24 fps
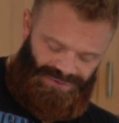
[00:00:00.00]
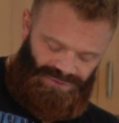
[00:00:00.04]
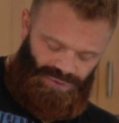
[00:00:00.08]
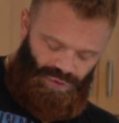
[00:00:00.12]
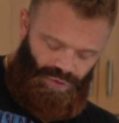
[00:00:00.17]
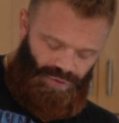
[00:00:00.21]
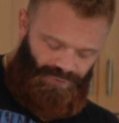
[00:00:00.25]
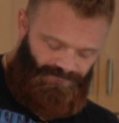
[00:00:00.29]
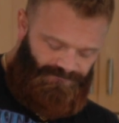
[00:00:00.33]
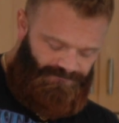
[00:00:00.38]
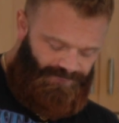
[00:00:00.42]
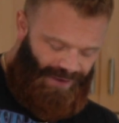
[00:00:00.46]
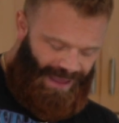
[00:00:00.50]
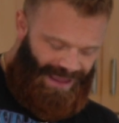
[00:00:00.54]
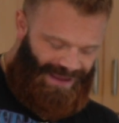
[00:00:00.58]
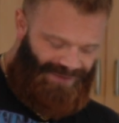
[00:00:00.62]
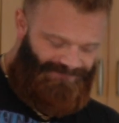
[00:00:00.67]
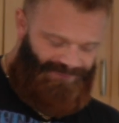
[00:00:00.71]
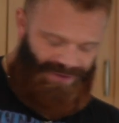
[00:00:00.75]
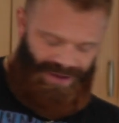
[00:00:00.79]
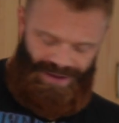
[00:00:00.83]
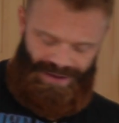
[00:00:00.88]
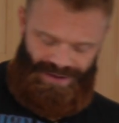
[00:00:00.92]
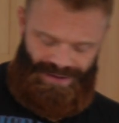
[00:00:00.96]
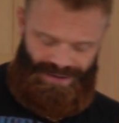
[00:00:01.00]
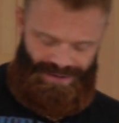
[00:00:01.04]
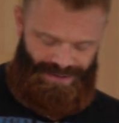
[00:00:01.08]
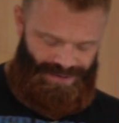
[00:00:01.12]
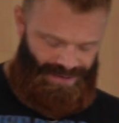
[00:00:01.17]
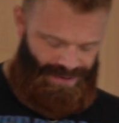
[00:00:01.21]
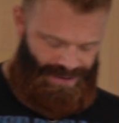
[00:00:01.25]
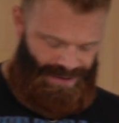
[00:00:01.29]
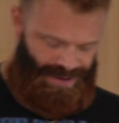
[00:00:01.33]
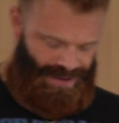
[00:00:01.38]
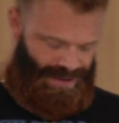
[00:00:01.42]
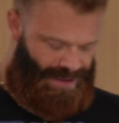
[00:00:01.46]
sort of flavour.
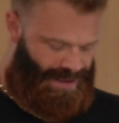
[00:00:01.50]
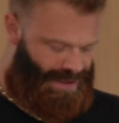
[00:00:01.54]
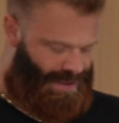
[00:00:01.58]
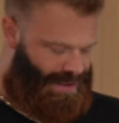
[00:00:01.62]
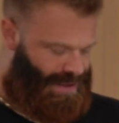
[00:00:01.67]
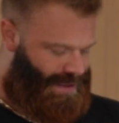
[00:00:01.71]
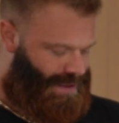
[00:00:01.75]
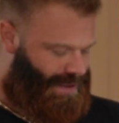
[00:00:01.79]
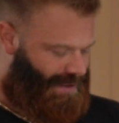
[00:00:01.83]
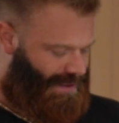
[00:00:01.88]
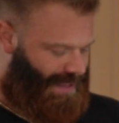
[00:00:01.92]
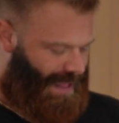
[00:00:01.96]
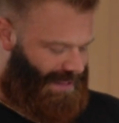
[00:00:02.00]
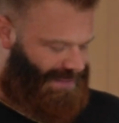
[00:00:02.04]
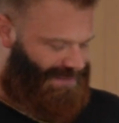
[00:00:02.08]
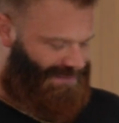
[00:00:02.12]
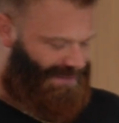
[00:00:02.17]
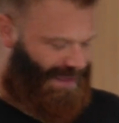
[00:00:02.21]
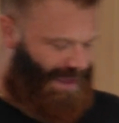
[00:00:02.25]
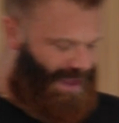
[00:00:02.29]
That